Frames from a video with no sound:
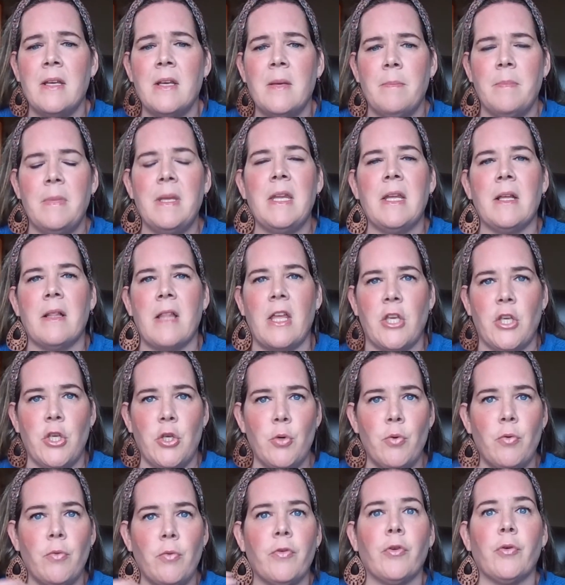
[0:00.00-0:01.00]
meaning like
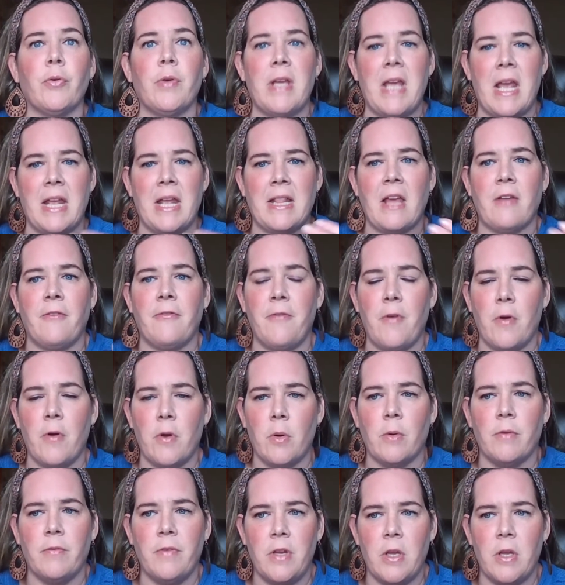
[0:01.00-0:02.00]
you create that photo
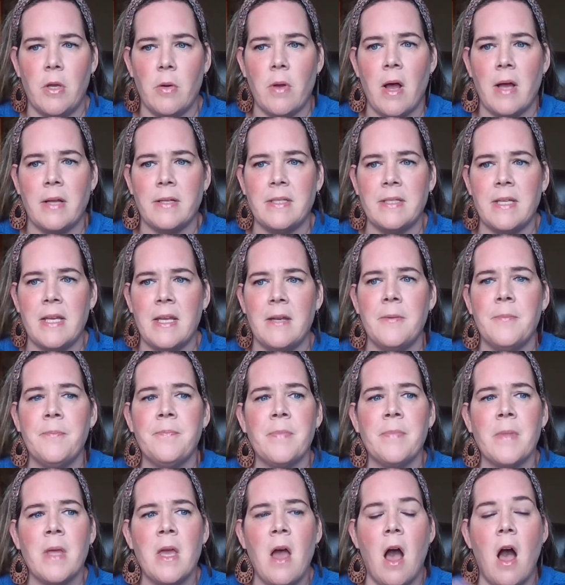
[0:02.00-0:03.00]
or video content
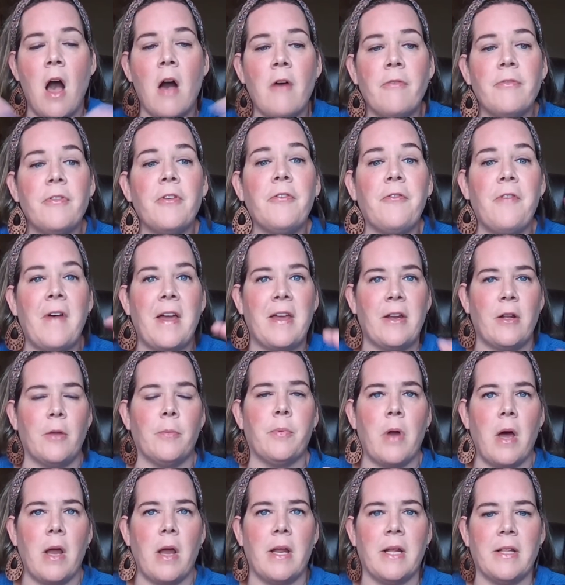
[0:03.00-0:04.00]
of the final
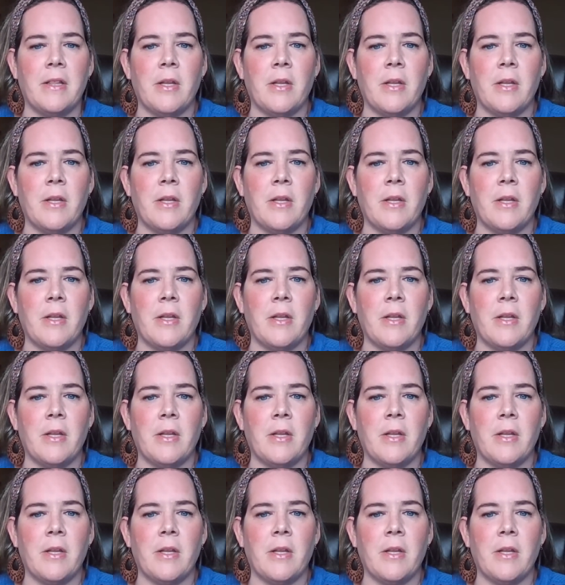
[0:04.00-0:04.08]
product.